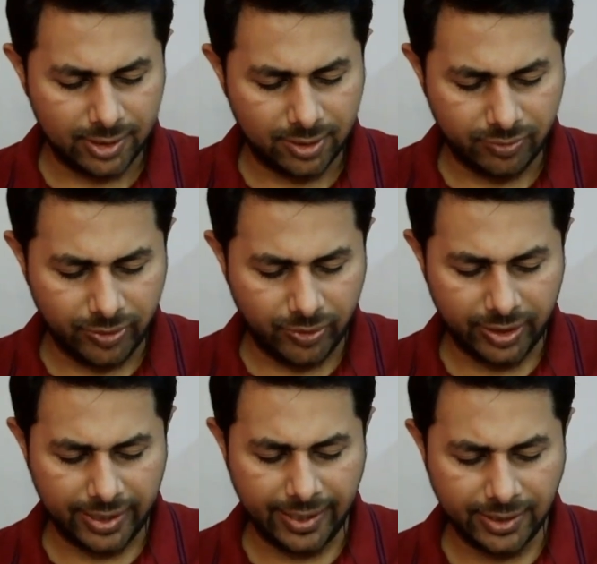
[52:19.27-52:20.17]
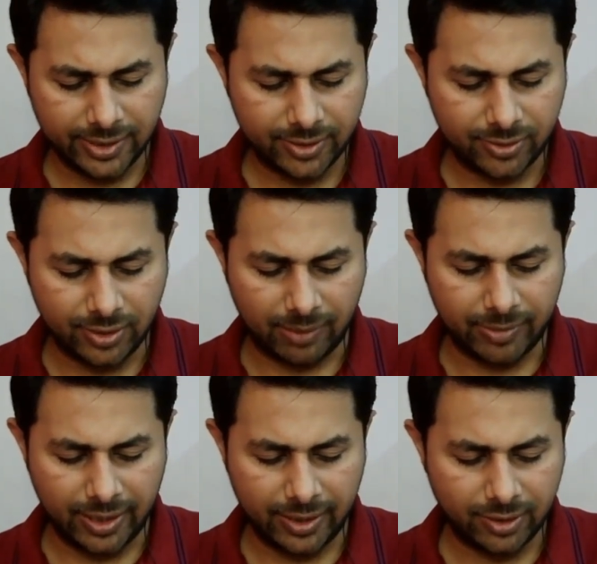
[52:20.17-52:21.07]
We want x, so lambda
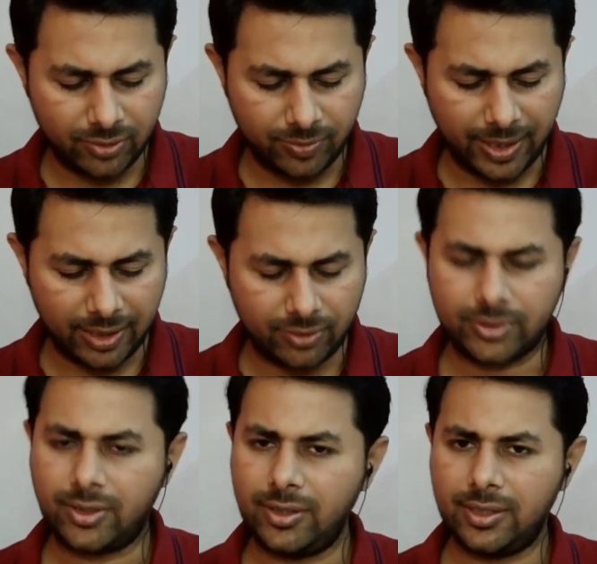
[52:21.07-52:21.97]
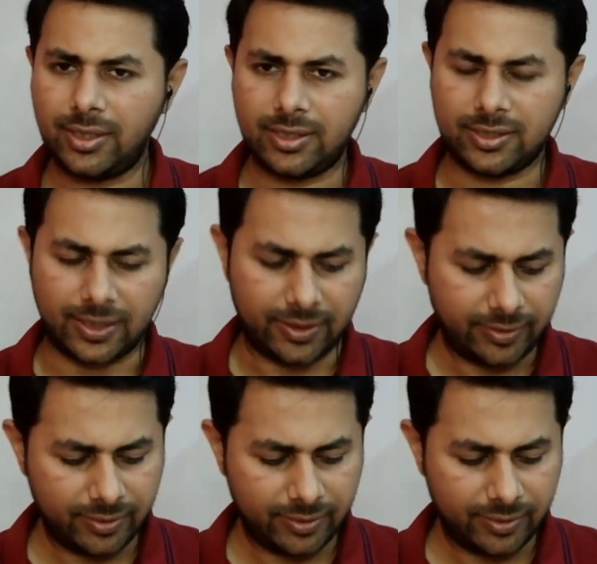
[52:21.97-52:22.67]
and 2 pi goes on other side,